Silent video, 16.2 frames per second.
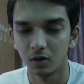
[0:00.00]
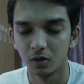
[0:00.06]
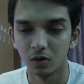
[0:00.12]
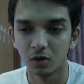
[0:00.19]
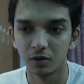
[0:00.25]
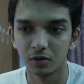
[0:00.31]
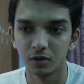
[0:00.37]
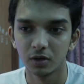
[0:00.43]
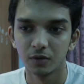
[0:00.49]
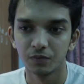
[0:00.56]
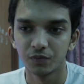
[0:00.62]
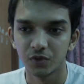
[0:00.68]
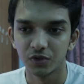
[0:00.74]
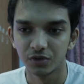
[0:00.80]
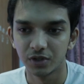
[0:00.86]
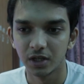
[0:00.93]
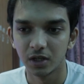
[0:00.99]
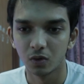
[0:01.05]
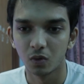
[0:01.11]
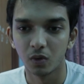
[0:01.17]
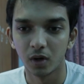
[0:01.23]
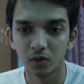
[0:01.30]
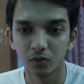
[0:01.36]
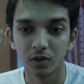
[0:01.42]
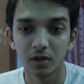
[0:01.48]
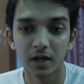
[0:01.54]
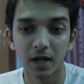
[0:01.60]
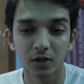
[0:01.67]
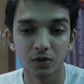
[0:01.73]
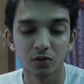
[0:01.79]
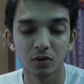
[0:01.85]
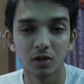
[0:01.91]
not seeing what we're
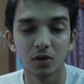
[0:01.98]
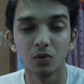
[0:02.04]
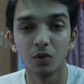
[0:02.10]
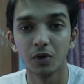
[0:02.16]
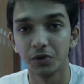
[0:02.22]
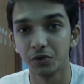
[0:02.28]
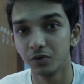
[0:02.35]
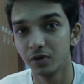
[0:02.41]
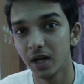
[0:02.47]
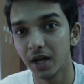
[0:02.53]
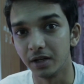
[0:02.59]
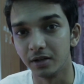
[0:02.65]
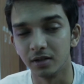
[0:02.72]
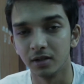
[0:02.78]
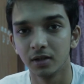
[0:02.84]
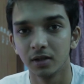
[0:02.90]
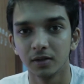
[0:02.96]
actually going to get.